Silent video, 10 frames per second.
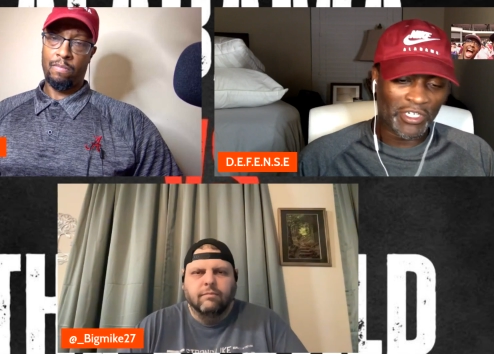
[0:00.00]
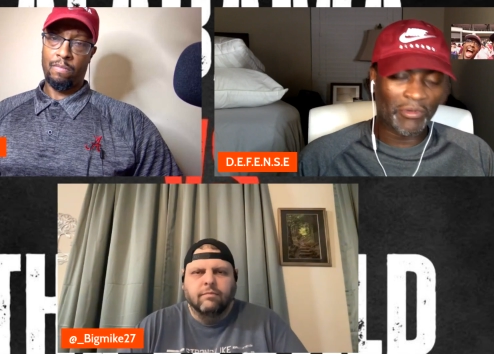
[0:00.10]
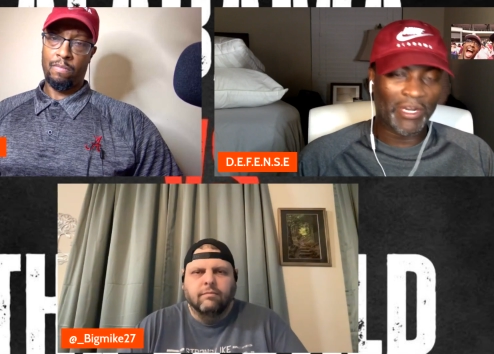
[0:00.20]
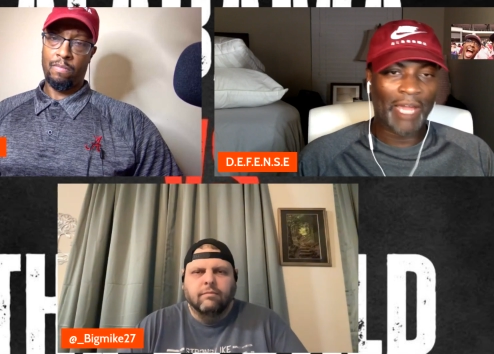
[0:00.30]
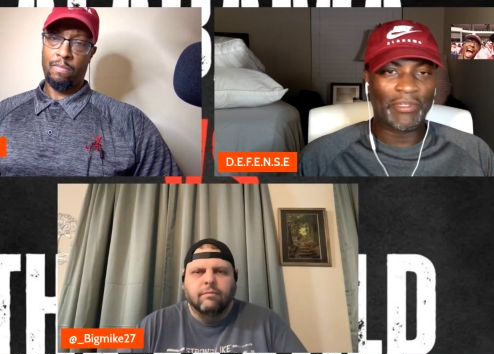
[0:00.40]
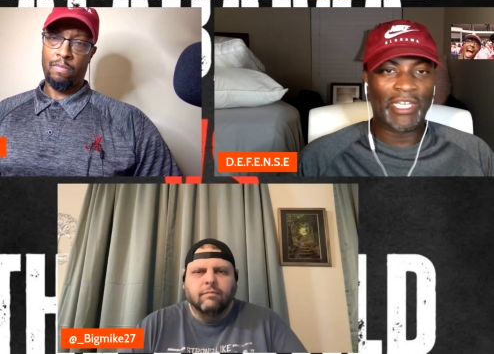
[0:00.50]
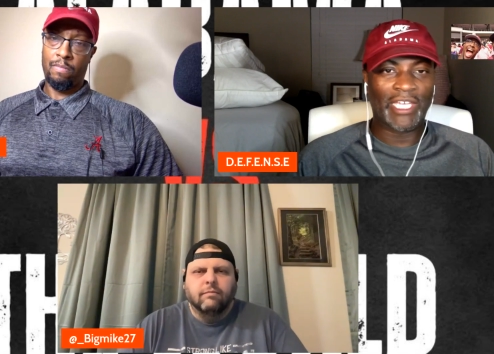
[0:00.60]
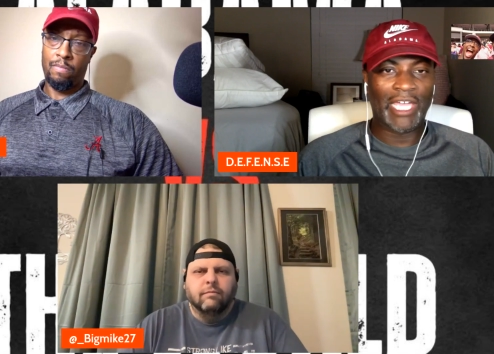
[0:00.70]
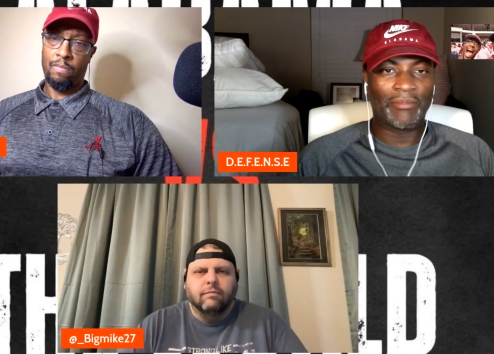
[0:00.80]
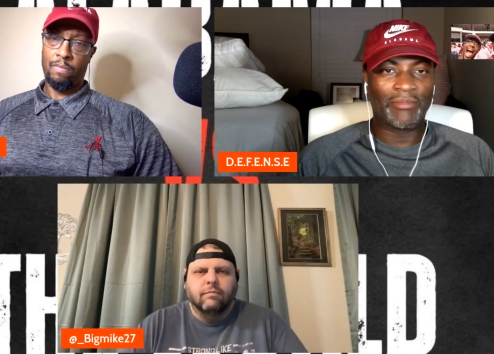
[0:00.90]
Speaker 1: what happened that
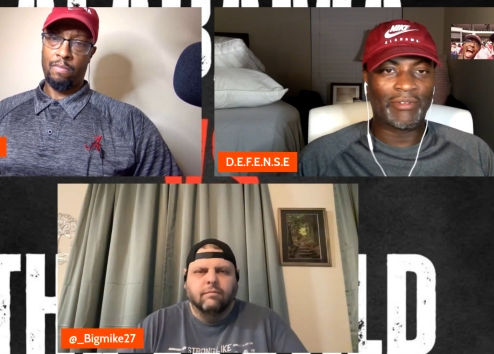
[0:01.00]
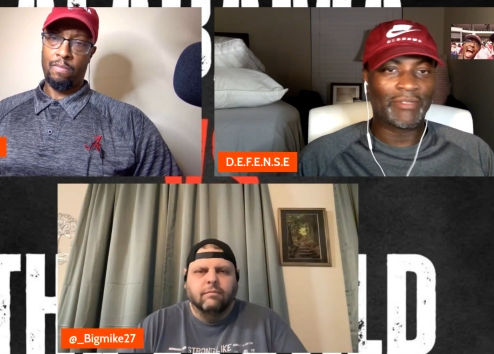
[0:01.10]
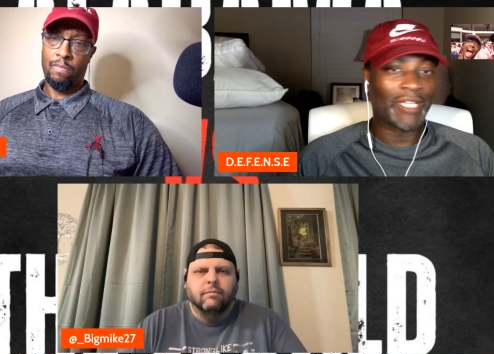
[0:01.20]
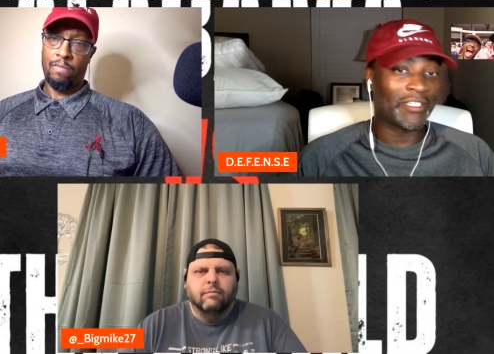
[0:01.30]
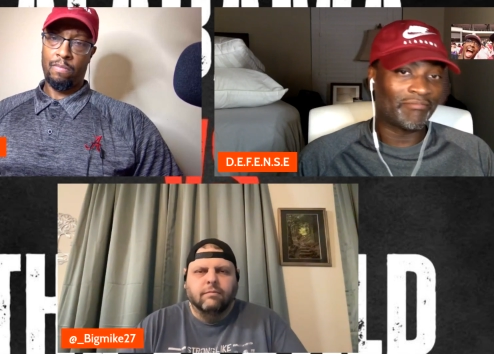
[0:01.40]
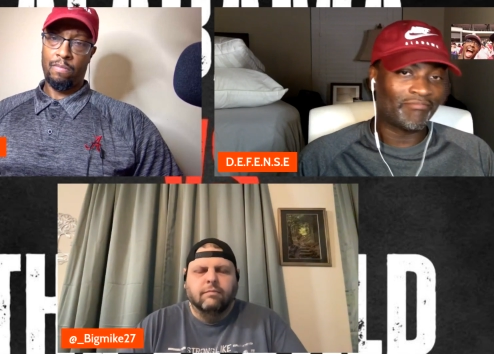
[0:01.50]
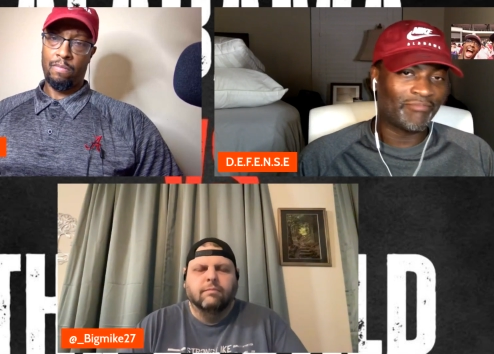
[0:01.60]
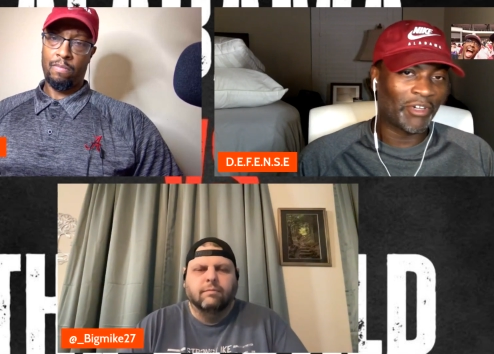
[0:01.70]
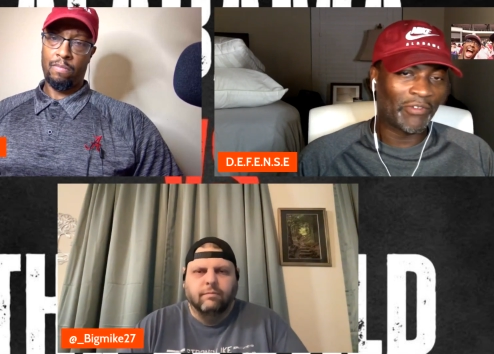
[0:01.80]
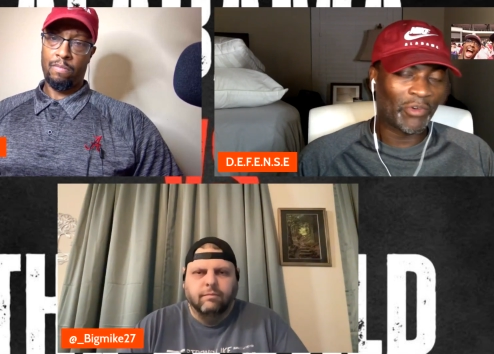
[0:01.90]
game. I, mean, I
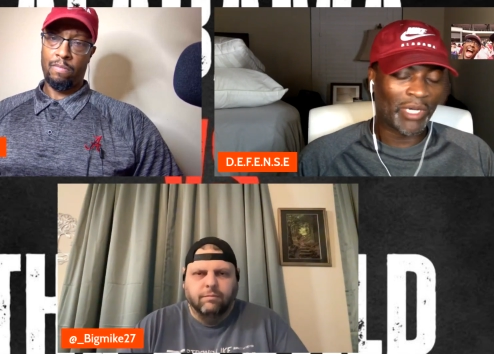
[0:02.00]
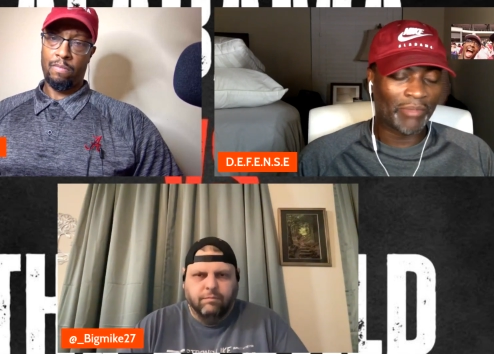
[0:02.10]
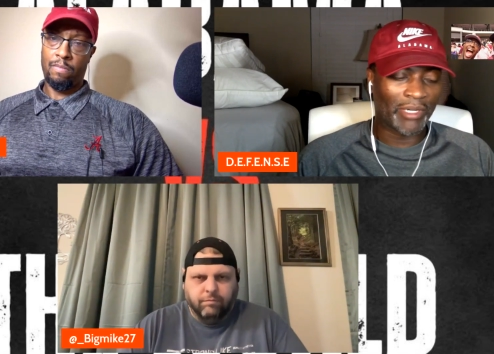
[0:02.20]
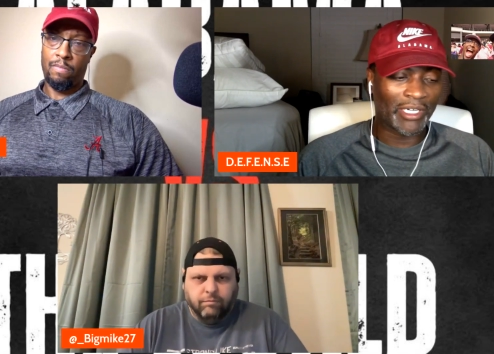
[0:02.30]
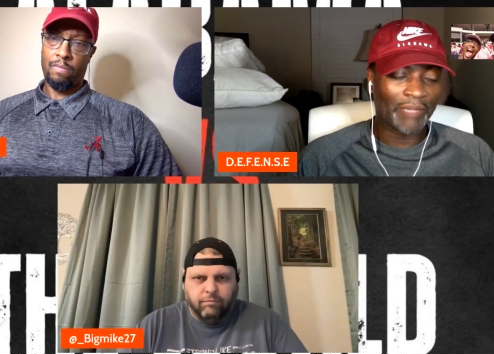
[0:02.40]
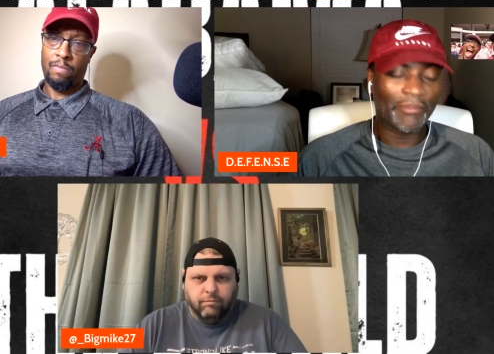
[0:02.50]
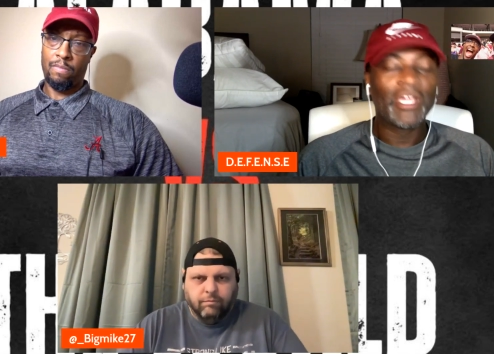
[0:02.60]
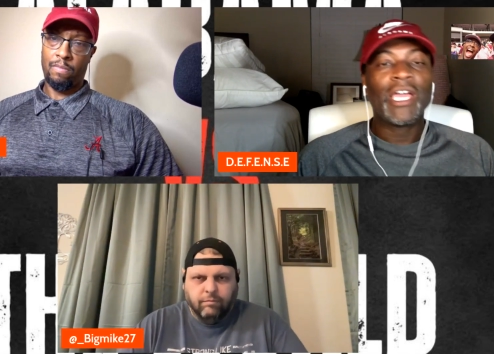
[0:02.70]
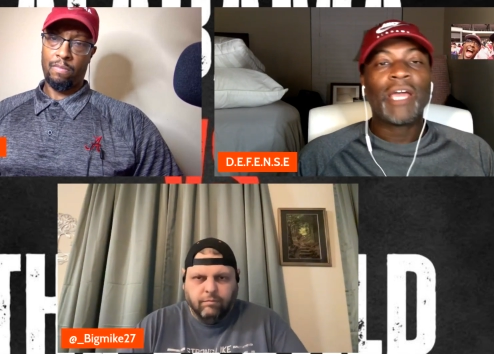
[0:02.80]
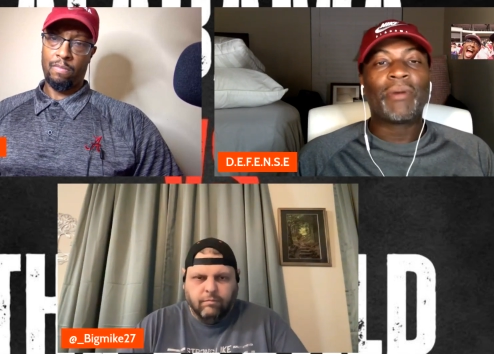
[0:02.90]
don't even know why I brought it up. But